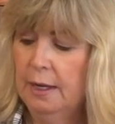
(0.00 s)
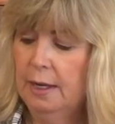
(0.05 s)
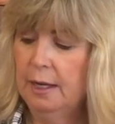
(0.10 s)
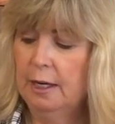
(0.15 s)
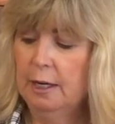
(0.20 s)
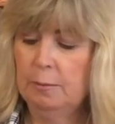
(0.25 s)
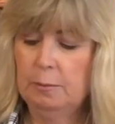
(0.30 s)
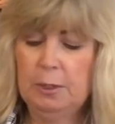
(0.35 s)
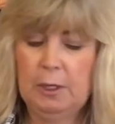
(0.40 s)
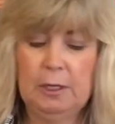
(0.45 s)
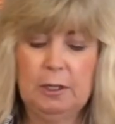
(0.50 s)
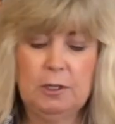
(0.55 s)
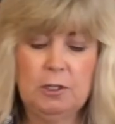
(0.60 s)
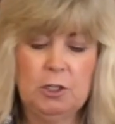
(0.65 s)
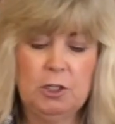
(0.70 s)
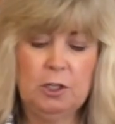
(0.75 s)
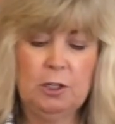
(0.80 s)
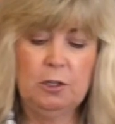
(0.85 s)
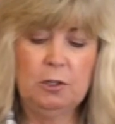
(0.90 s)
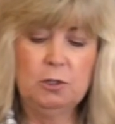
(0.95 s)
And I'm going to
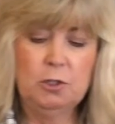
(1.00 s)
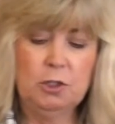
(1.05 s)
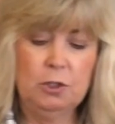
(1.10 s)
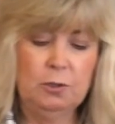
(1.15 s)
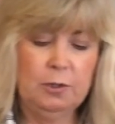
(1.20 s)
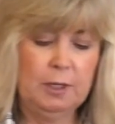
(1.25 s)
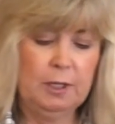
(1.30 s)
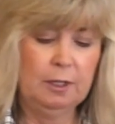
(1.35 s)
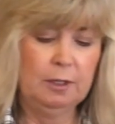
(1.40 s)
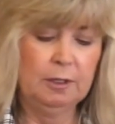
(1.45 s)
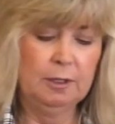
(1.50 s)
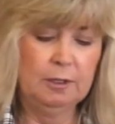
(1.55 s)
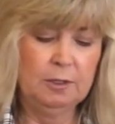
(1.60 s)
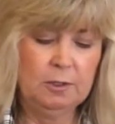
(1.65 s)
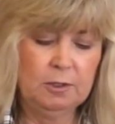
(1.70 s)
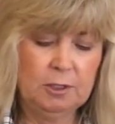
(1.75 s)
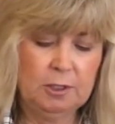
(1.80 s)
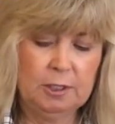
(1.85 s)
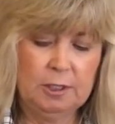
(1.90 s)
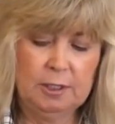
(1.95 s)
continue doing
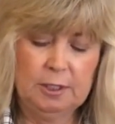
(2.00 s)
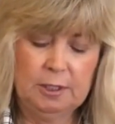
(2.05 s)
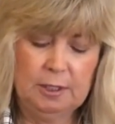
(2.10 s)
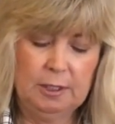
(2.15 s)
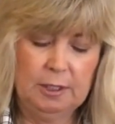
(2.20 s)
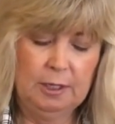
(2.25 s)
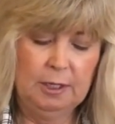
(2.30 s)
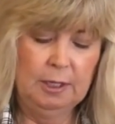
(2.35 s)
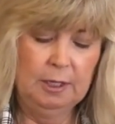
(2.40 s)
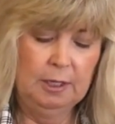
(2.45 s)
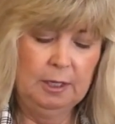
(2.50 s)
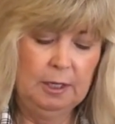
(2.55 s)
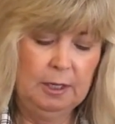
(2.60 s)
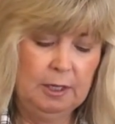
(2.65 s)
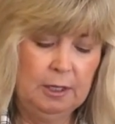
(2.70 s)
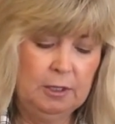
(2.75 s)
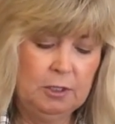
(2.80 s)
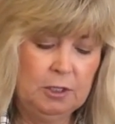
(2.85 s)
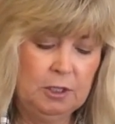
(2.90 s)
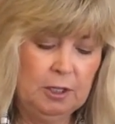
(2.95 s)
this
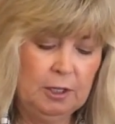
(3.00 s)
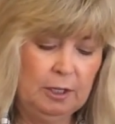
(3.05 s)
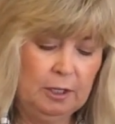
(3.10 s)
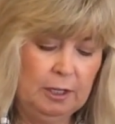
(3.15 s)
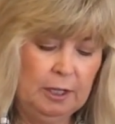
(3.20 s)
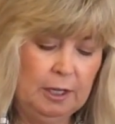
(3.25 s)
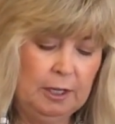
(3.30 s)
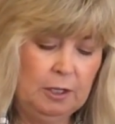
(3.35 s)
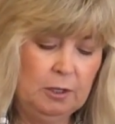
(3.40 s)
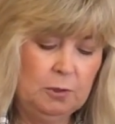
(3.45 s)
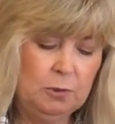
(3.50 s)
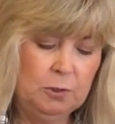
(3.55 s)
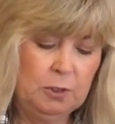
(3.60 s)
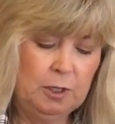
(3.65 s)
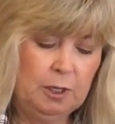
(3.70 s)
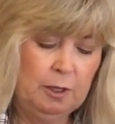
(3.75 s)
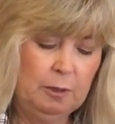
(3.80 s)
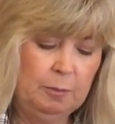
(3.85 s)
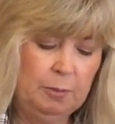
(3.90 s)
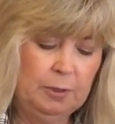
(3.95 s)
until I use
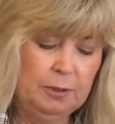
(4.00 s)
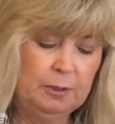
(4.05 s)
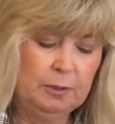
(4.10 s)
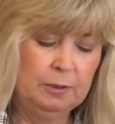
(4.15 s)
up